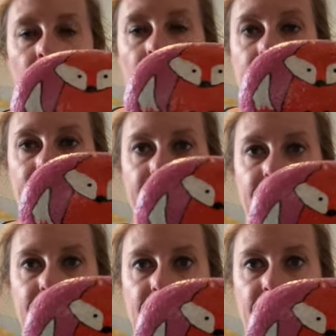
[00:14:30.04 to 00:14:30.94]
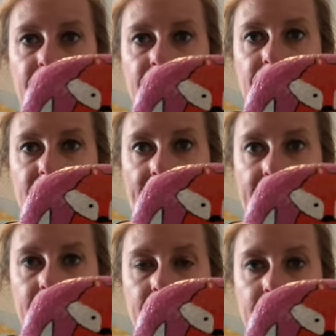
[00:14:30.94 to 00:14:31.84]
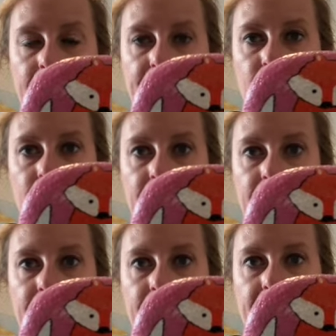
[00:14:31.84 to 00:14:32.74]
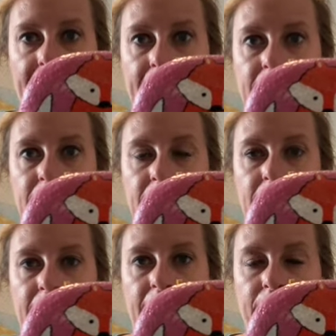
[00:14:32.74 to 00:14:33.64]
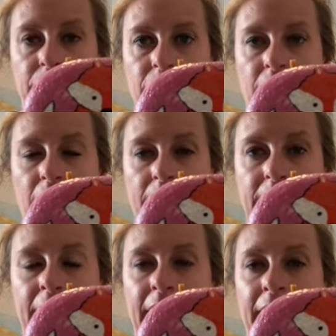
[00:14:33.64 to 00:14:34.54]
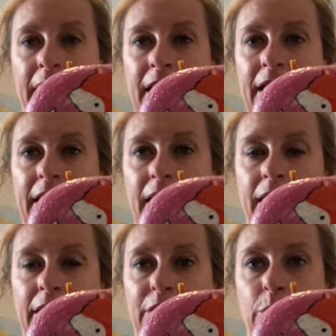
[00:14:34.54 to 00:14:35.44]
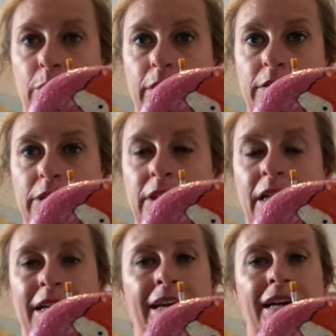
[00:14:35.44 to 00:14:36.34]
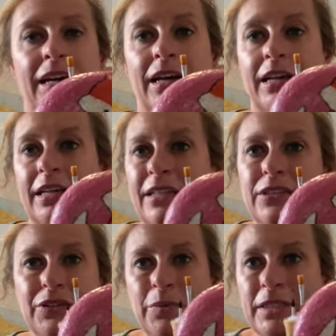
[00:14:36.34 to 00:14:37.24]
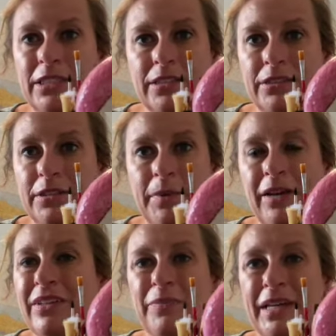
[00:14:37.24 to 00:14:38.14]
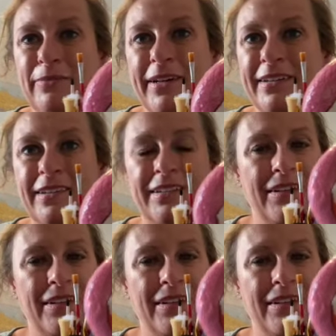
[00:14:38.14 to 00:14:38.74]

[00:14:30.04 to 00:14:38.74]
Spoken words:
I would have used a fat paint marker to paint the actual fox, the orange. It is so much easier to paint with a paint marker.